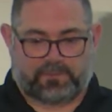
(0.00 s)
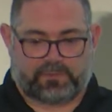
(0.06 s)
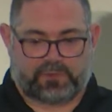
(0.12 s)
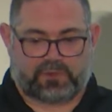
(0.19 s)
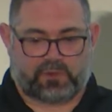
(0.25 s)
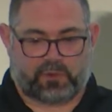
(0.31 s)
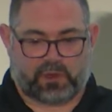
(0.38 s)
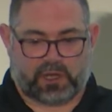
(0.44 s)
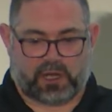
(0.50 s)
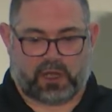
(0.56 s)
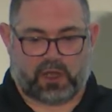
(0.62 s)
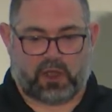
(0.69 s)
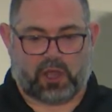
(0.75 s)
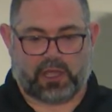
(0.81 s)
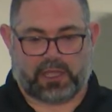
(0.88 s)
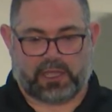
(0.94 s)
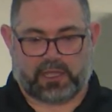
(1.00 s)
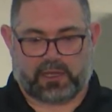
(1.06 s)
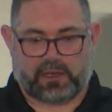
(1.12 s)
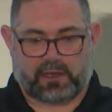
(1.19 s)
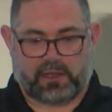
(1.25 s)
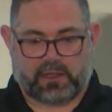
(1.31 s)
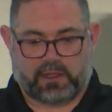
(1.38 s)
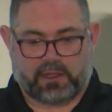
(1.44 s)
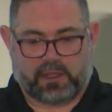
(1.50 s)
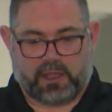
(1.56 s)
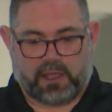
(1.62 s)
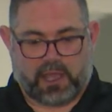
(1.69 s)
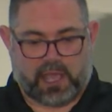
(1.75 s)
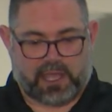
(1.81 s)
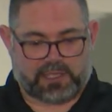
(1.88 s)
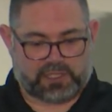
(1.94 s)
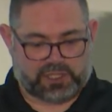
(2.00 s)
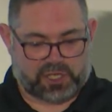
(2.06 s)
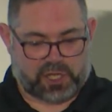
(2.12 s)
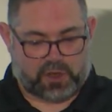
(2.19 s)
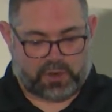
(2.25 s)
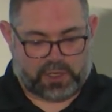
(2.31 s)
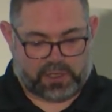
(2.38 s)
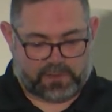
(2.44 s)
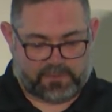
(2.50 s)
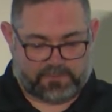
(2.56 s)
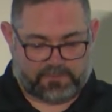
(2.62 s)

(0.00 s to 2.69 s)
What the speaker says: So we're going to log in as Joey.